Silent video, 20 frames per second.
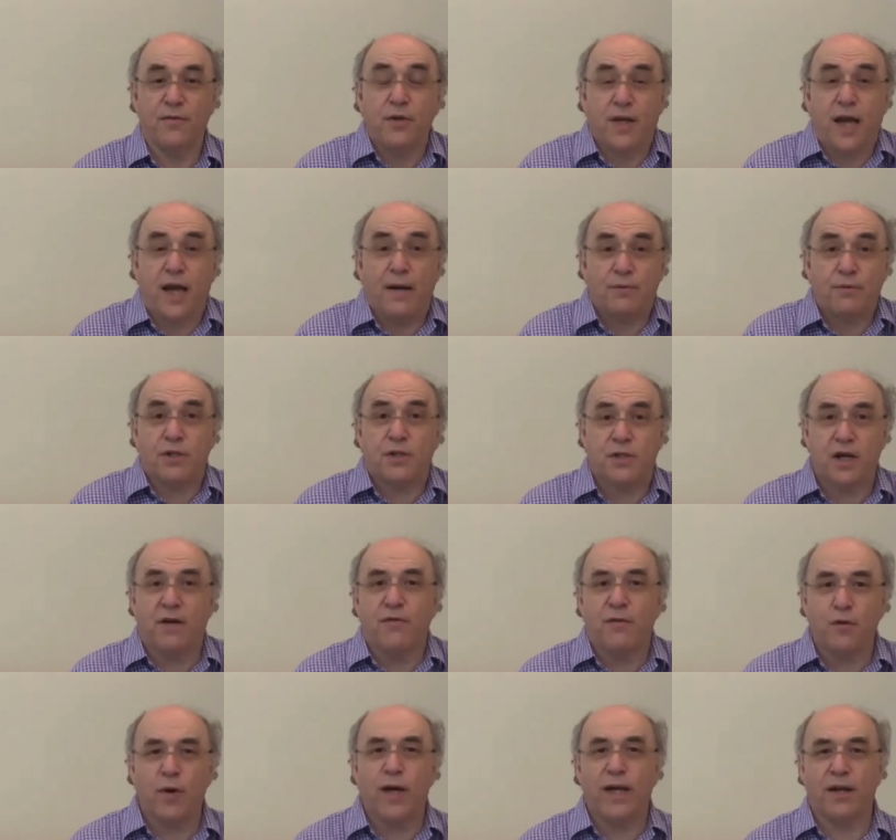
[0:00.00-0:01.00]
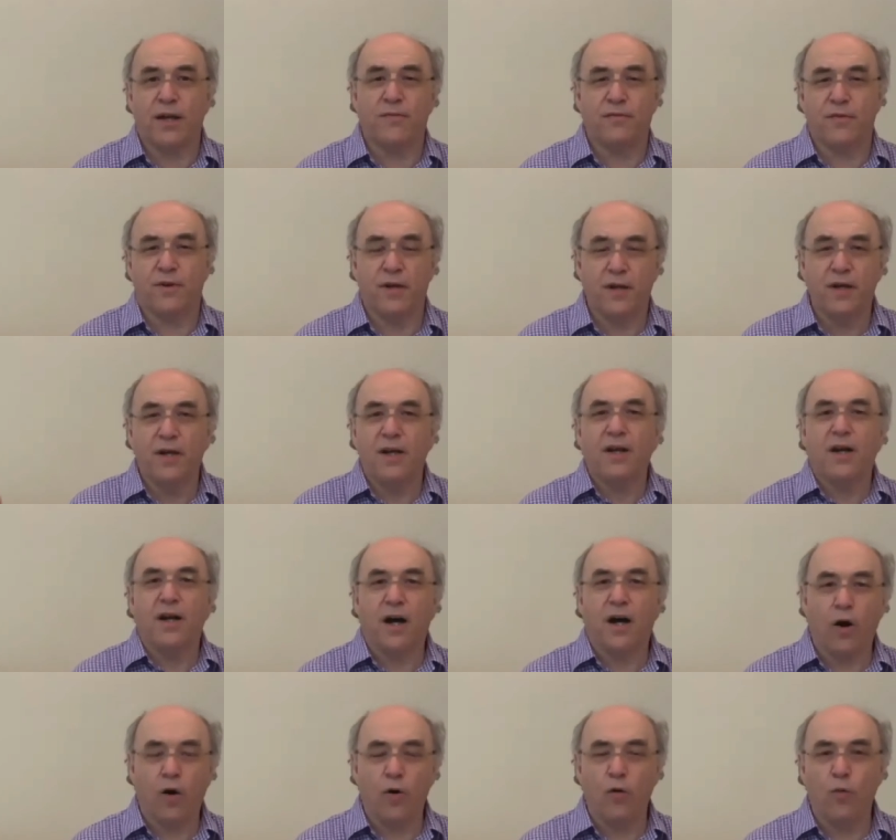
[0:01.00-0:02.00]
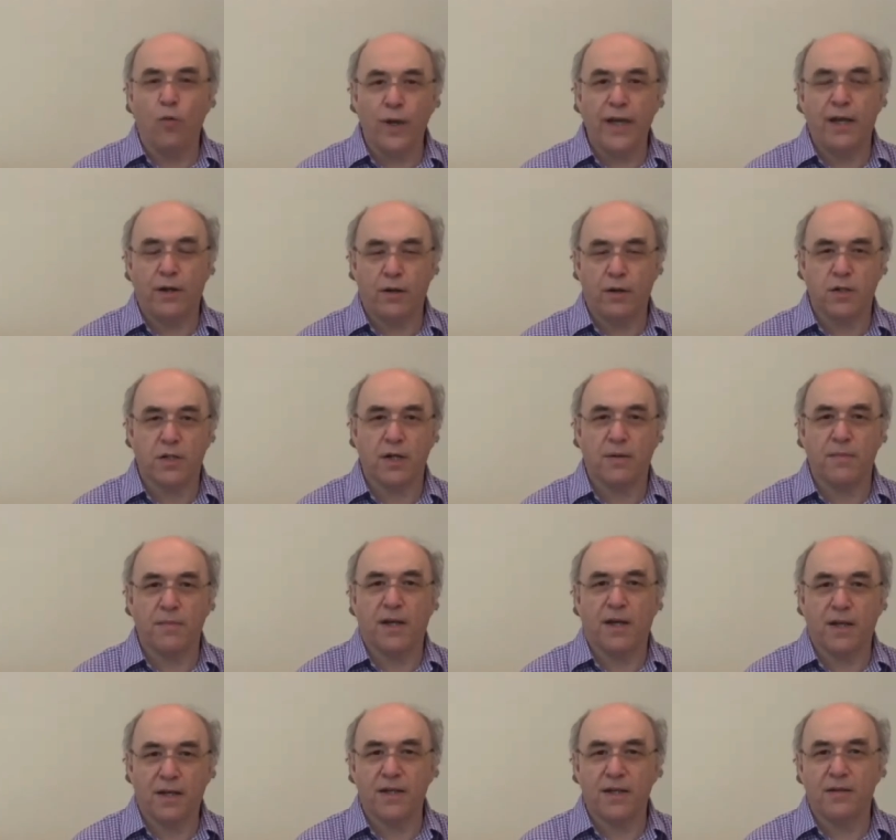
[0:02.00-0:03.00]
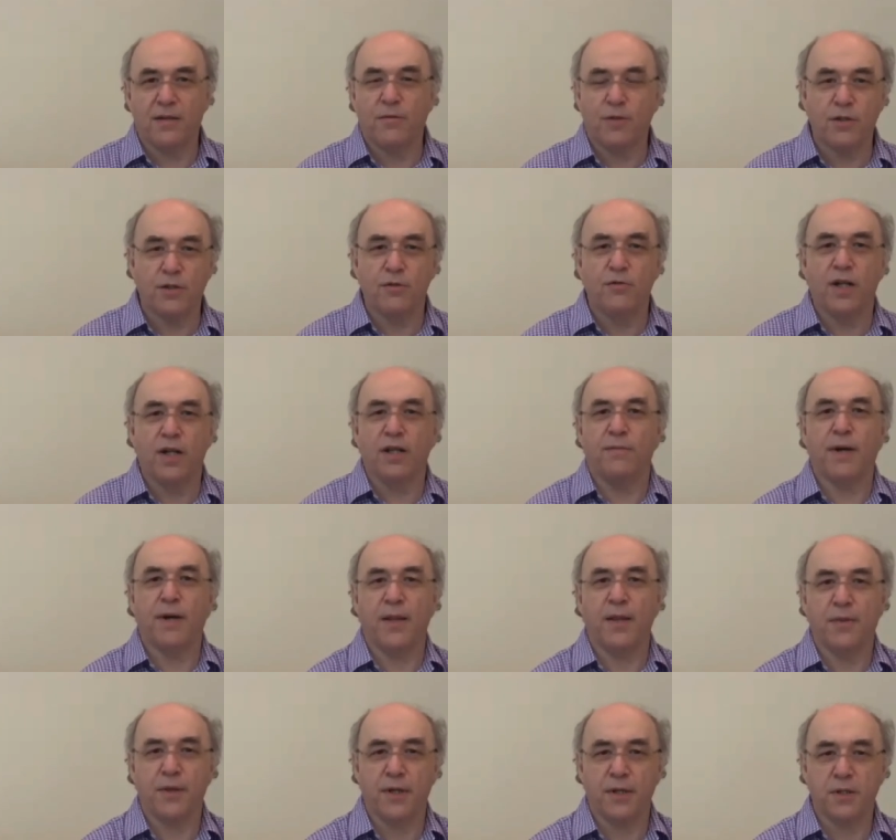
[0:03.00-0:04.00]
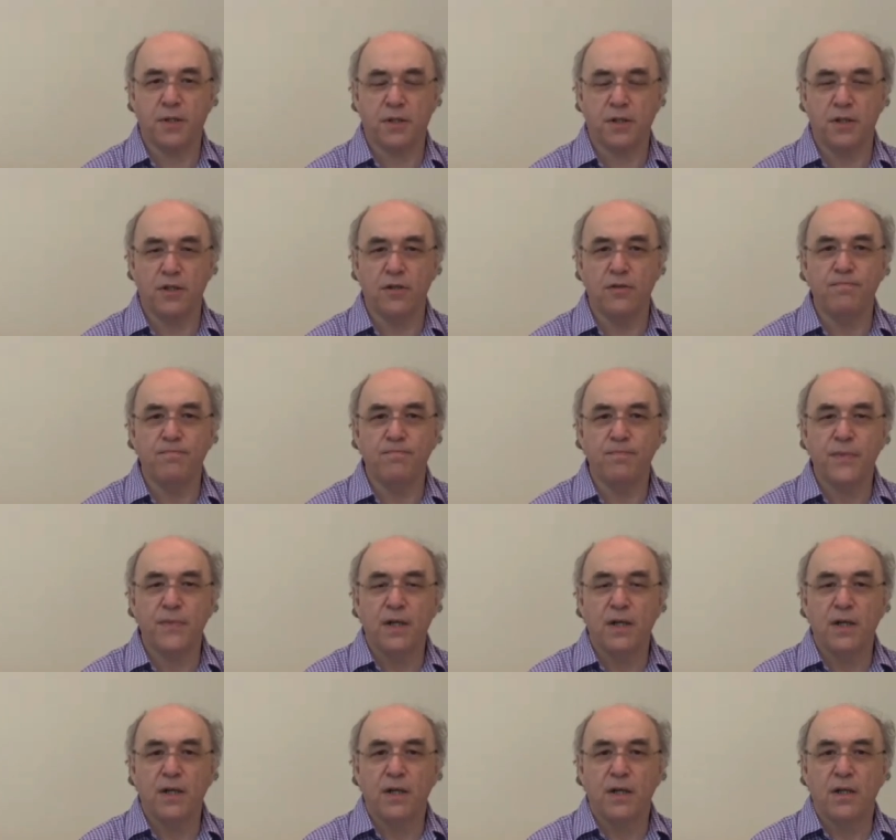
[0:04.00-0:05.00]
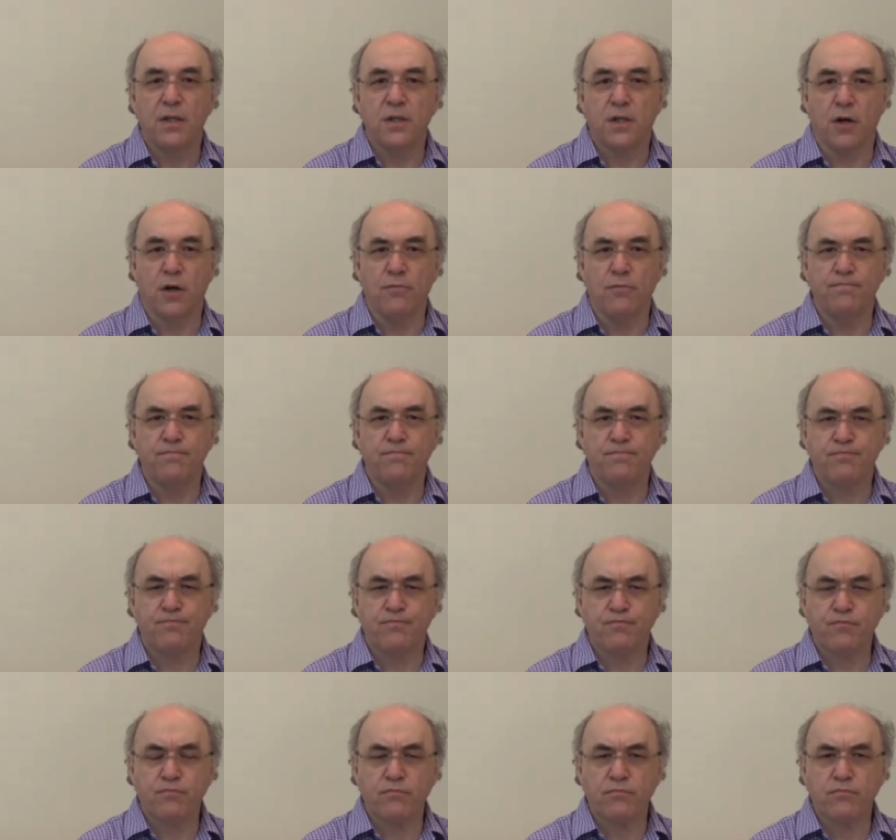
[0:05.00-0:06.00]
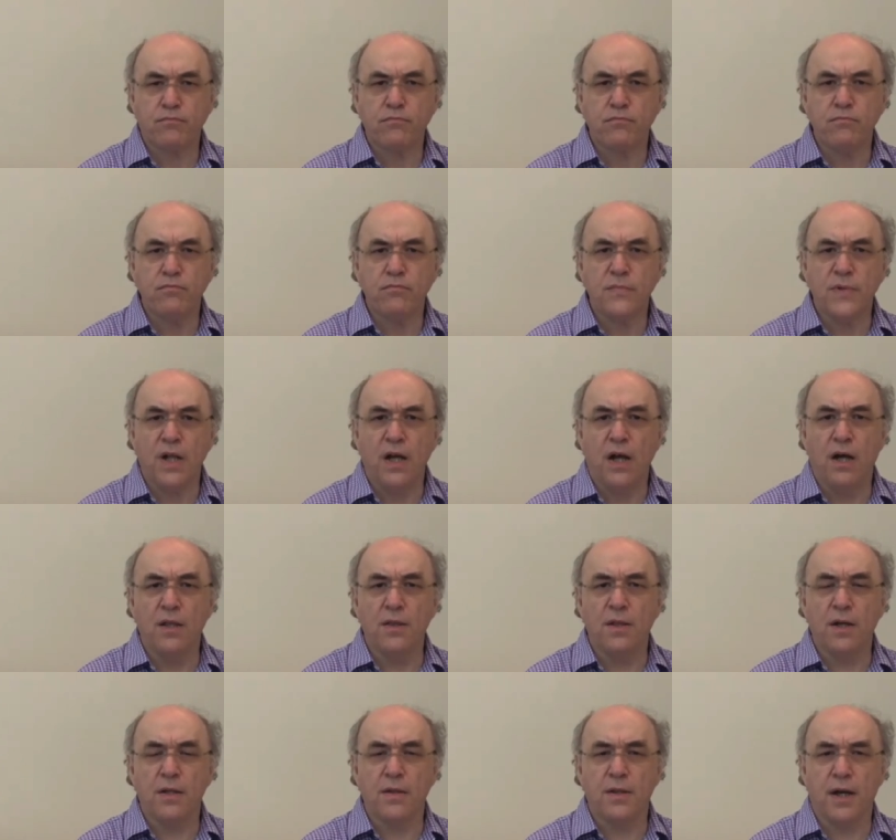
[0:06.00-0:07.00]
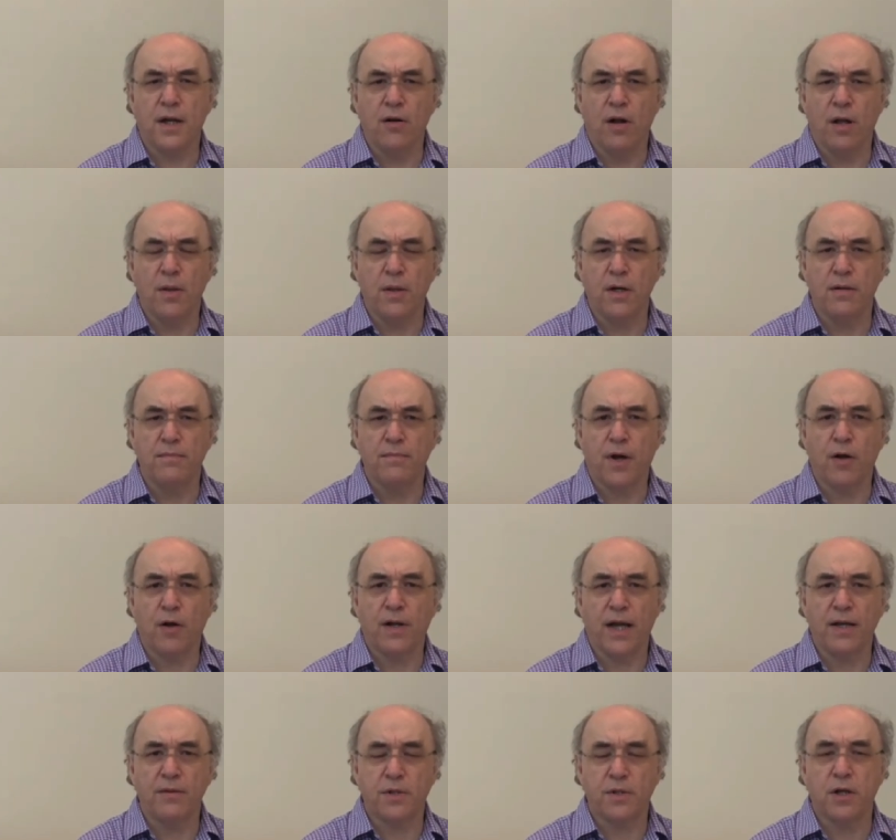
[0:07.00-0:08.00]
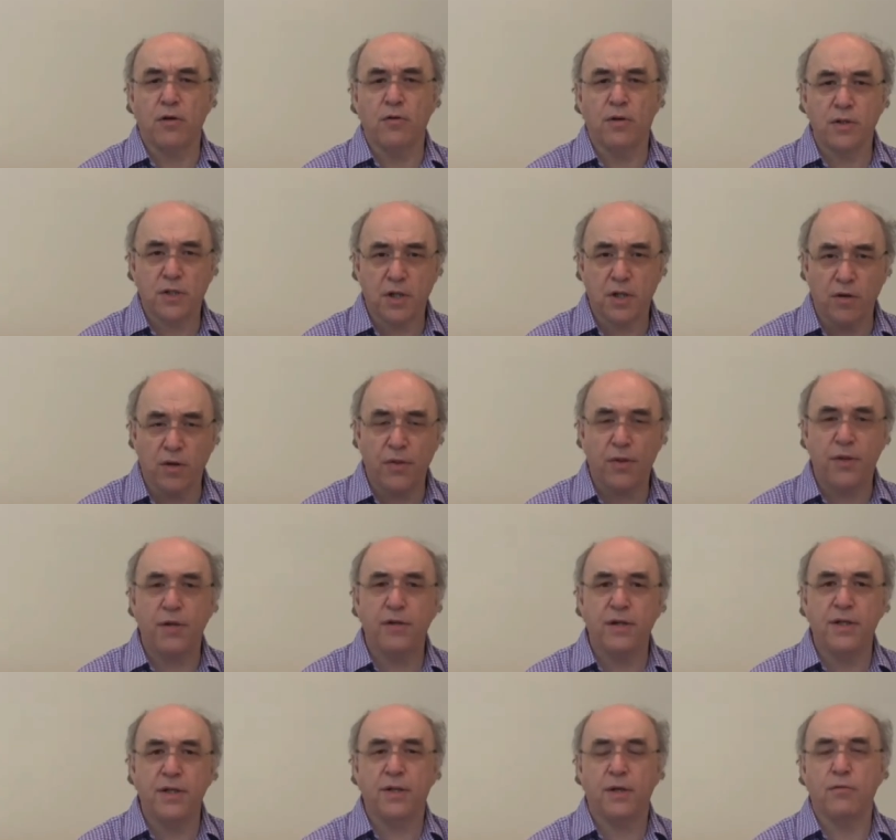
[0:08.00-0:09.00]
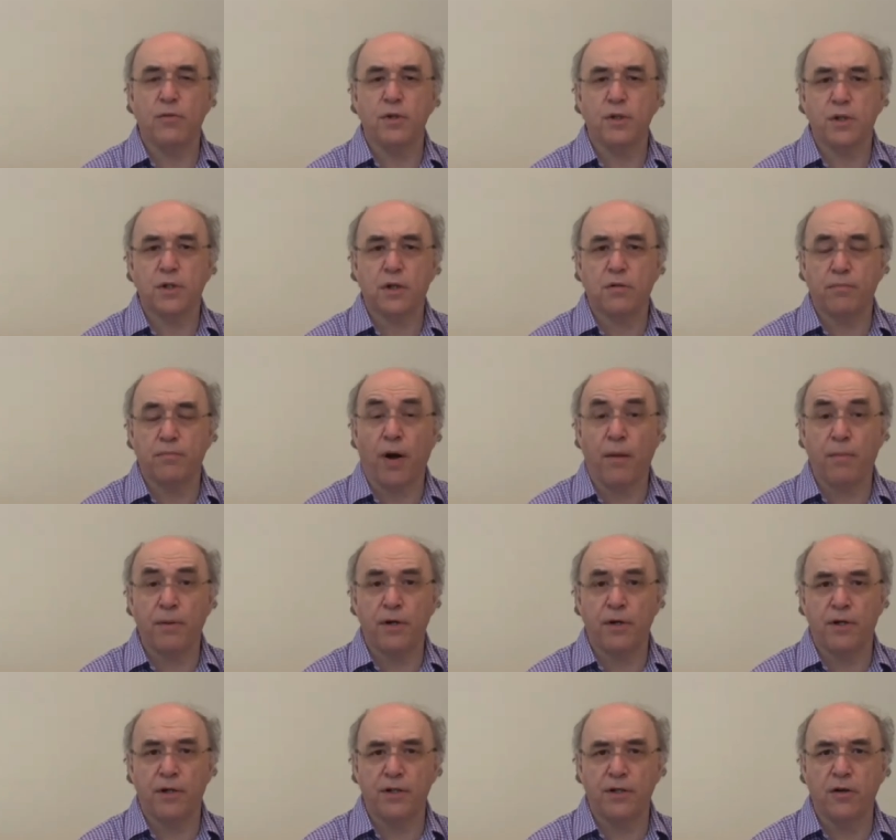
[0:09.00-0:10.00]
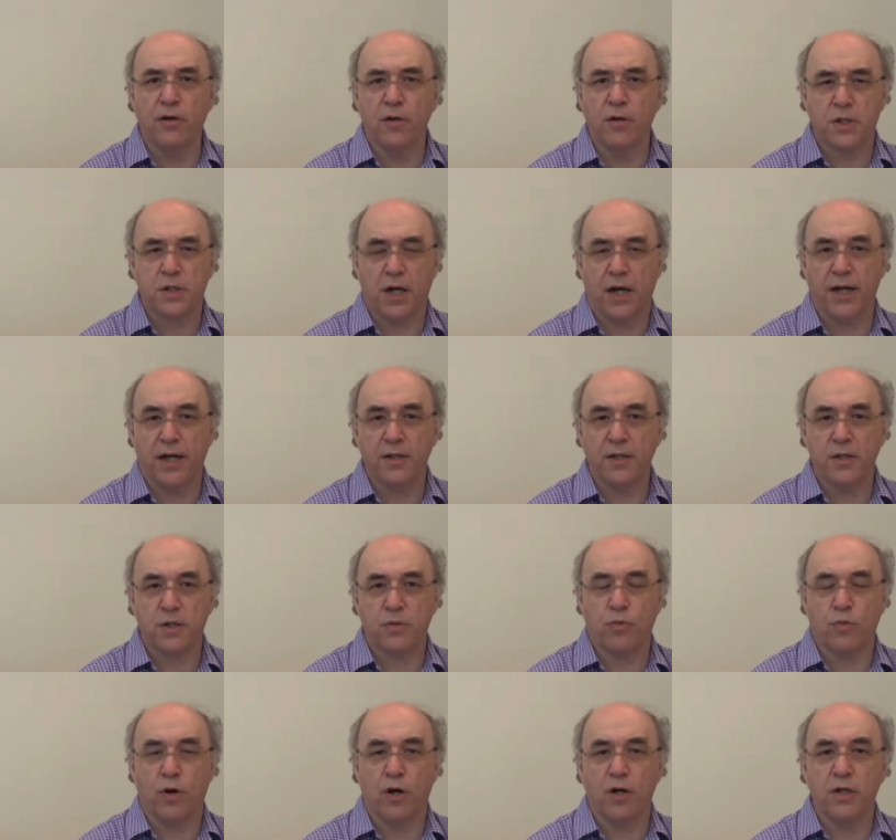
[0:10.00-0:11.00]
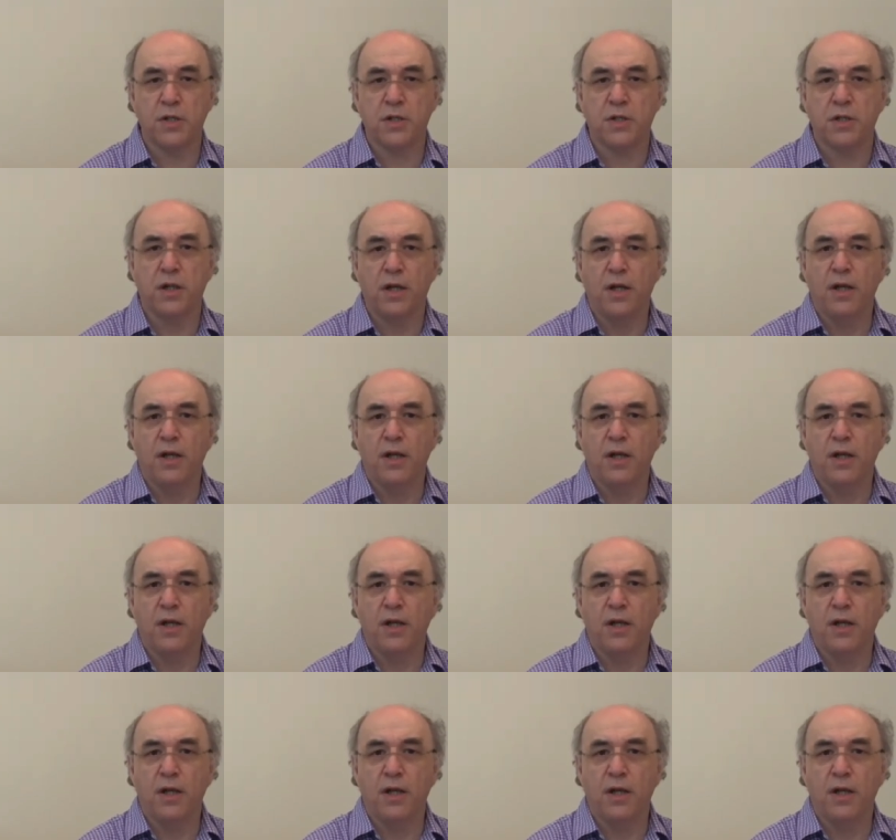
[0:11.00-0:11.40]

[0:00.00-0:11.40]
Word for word: you kept yourself awake for a whole week or something, it would do really bad things to you. So a theory that was popular in neuroscience was